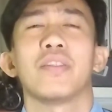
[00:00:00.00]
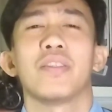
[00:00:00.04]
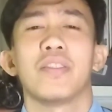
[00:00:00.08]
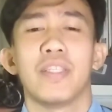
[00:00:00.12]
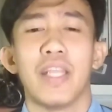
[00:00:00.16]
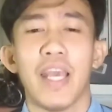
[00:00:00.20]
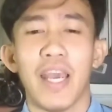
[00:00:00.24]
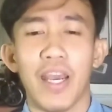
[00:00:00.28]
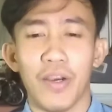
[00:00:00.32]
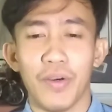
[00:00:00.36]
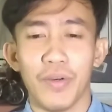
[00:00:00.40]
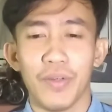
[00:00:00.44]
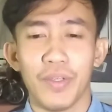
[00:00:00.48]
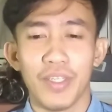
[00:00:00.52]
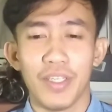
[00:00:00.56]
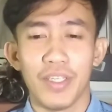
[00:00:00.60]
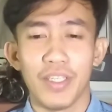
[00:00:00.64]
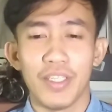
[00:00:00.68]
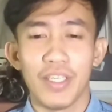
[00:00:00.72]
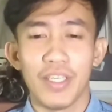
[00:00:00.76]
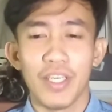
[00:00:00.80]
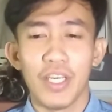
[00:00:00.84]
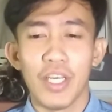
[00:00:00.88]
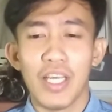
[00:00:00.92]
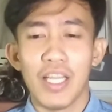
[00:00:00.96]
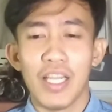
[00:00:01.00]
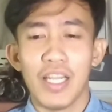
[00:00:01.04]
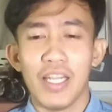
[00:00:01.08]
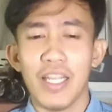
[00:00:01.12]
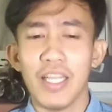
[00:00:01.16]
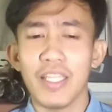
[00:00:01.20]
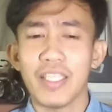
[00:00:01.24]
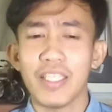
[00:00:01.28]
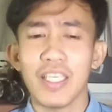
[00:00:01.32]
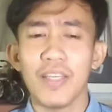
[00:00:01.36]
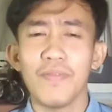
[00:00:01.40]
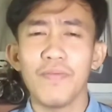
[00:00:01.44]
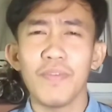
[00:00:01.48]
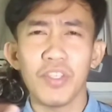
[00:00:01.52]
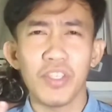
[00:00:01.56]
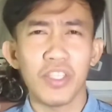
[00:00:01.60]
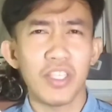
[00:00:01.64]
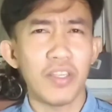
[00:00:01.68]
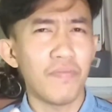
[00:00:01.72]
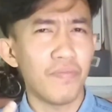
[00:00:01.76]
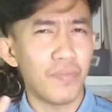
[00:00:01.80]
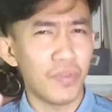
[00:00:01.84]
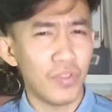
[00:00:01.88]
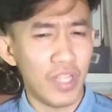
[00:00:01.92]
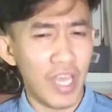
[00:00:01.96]
Now, let's have a
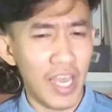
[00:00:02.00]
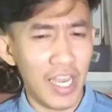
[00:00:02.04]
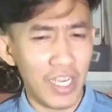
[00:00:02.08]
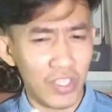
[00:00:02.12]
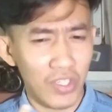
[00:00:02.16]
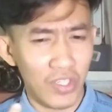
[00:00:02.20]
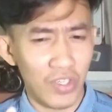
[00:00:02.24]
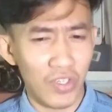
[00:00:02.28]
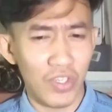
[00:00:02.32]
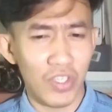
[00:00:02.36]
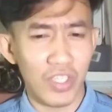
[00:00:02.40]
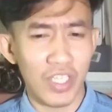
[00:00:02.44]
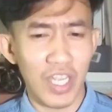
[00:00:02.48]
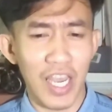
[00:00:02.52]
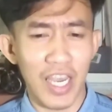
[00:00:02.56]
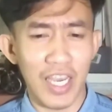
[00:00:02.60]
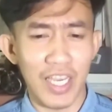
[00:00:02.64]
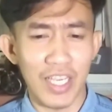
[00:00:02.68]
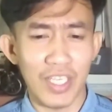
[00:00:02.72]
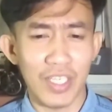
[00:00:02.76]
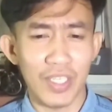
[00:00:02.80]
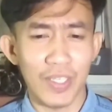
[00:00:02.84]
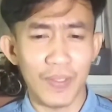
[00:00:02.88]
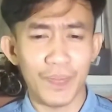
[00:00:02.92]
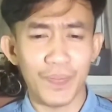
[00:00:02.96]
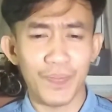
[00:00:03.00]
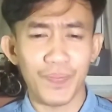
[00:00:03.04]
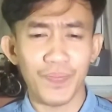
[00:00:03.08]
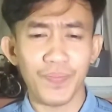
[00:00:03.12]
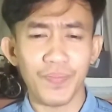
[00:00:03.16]
simple exercise.